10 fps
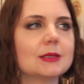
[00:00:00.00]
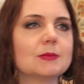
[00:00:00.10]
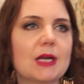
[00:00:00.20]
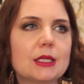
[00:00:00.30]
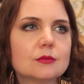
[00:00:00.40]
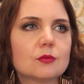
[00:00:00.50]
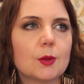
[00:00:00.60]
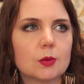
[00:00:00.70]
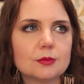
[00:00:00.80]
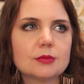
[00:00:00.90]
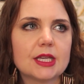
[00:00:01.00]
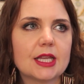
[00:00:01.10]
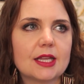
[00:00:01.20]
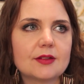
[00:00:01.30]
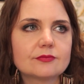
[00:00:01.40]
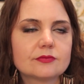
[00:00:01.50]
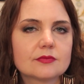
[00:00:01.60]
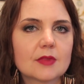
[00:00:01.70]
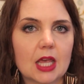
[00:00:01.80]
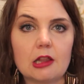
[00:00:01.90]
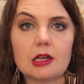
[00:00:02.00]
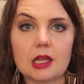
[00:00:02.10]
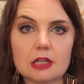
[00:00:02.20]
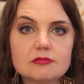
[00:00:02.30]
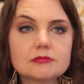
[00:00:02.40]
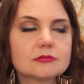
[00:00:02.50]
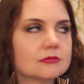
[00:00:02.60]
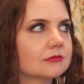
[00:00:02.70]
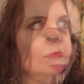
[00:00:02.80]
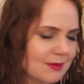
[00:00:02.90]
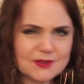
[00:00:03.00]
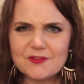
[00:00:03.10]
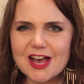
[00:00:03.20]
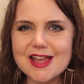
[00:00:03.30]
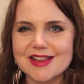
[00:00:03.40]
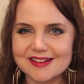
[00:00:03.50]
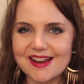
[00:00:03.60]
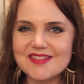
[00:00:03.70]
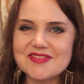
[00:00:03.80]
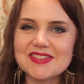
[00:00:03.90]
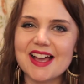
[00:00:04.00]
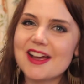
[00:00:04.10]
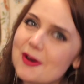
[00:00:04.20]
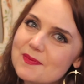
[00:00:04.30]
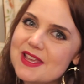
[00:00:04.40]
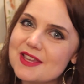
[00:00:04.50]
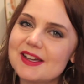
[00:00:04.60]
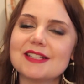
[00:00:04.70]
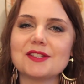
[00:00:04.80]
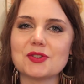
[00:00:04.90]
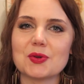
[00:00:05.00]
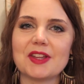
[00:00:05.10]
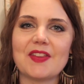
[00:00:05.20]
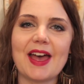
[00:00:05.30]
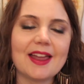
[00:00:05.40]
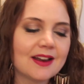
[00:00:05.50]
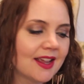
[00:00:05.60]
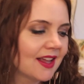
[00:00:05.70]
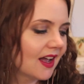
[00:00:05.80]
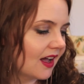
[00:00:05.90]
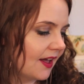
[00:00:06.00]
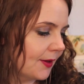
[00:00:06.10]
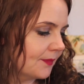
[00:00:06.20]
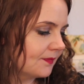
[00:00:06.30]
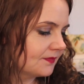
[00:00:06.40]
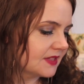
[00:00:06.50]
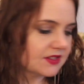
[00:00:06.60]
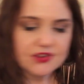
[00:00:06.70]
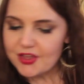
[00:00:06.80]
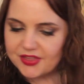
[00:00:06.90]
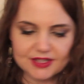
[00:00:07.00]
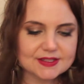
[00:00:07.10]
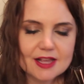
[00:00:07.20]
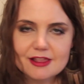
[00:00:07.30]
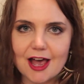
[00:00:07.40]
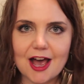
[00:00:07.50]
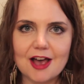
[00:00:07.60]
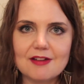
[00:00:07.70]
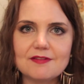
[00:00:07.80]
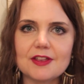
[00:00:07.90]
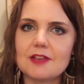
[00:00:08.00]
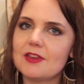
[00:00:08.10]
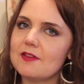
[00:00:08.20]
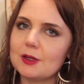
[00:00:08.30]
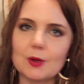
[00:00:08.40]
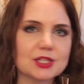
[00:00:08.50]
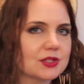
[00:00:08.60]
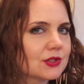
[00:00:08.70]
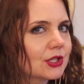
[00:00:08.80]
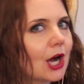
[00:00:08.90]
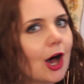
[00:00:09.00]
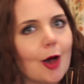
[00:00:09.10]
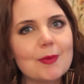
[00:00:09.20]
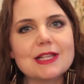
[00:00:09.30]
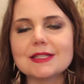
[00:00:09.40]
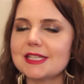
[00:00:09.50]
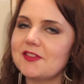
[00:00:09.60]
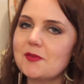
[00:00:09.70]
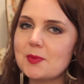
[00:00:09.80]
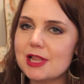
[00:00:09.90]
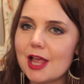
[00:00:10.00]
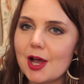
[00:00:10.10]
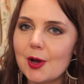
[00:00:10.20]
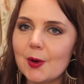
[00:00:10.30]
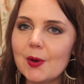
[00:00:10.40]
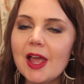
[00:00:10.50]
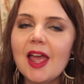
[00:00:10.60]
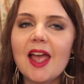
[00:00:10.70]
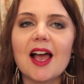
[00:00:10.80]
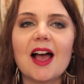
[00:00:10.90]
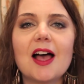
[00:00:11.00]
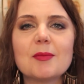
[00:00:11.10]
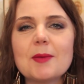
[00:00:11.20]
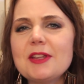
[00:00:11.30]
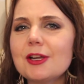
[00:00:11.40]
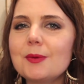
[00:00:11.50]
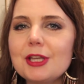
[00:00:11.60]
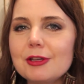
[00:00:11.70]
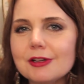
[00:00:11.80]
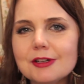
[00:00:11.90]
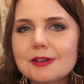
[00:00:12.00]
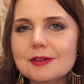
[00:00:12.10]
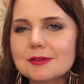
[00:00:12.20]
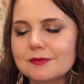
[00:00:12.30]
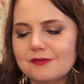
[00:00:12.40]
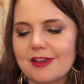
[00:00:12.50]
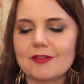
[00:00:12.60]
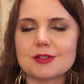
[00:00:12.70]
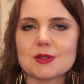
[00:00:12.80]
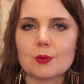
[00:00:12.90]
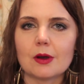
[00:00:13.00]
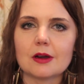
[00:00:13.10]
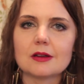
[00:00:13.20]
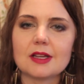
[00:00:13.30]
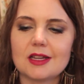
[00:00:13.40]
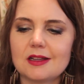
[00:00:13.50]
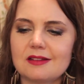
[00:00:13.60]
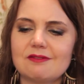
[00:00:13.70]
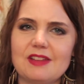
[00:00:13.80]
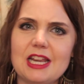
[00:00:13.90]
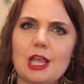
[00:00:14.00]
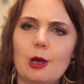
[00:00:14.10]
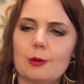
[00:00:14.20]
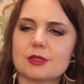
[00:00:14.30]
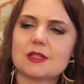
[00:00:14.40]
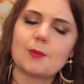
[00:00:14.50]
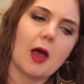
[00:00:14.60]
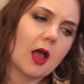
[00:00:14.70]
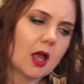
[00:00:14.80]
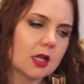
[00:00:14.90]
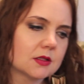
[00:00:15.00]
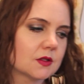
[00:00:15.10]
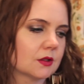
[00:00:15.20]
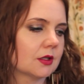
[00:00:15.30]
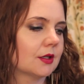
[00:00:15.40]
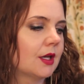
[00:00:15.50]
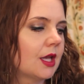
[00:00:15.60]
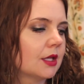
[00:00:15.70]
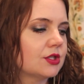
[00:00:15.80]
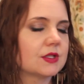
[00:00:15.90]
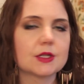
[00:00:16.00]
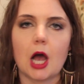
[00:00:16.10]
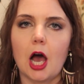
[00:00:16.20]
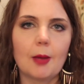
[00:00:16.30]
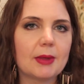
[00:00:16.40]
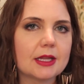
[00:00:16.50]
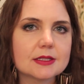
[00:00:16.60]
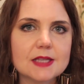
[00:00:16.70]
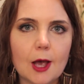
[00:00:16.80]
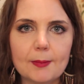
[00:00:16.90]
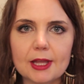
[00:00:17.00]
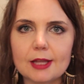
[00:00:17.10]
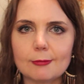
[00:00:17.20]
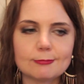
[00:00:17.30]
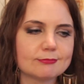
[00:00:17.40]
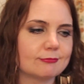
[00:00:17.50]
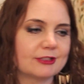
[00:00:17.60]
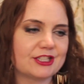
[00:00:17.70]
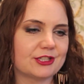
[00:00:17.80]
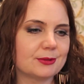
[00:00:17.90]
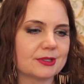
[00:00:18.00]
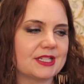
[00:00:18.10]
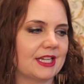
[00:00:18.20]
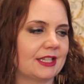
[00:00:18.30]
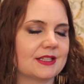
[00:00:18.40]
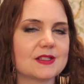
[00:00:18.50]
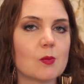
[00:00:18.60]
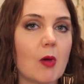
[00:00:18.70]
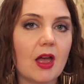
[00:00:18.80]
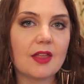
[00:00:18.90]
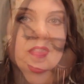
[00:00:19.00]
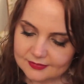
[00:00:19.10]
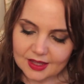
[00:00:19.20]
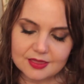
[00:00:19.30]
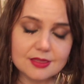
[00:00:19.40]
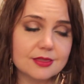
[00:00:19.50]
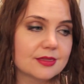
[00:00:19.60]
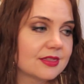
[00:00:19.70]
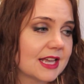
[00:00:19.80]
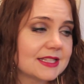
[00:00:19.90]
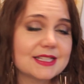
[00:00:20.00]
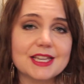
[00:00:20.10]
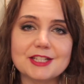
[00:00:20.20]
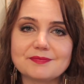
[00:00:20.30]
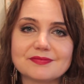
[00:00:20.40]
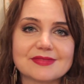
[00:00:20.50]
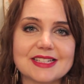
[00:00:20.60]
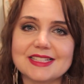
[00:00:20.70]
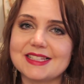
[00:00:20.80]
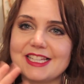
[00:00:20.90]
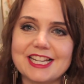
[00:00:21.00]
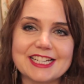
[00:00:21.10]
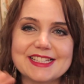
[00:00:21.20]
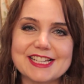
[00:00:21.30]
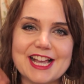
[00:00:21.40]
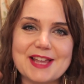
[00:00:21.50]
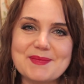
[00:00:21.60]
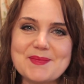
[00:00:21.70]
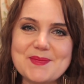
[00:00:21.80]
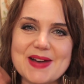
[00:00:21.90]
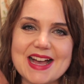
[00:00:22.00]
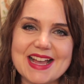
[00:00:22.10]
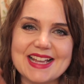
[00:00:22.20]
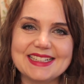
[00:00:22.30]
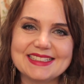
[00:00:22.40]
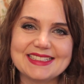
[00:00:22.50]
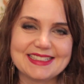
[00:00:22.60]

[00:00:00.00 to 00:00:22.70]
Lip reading: But we would be killing it. It was fun. I hope that you guys enjoyed that. These are all the things I love. If you have any questions or comments, leave them below. Let me know what your favorites were, like in a video response, or just comment and tell me what you were digging this month. That's it. See you next time. Bye.